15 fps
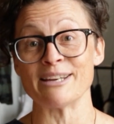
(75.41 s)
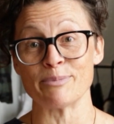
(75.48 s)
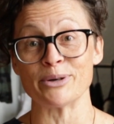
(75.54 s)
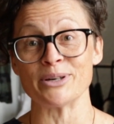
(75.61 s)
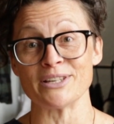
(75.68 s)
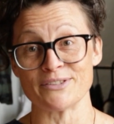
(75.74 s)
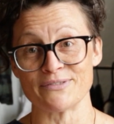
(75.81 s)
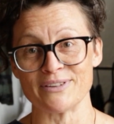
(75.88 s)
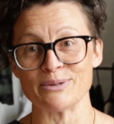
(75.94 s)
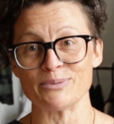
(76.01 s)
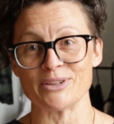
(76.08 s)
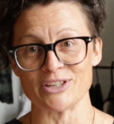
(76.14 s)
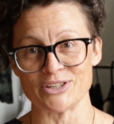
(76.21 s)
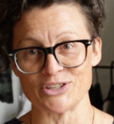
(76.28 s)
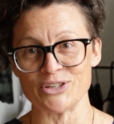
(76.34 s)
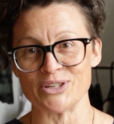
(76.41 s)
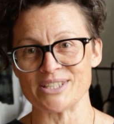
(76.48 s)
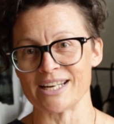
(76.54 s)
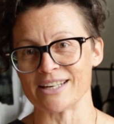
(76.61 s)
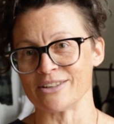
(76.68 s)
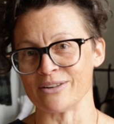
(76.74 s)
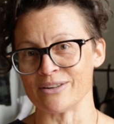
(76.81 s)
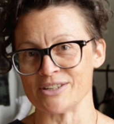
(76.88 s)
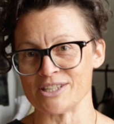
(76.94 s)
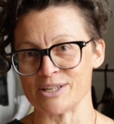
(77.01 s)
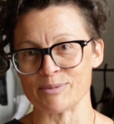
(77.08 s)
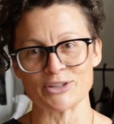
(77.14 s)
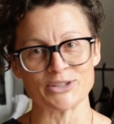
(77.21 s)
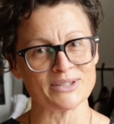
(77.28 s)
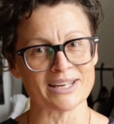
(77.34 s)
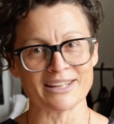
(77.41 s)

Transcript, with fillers: their bodies fit with this new technology because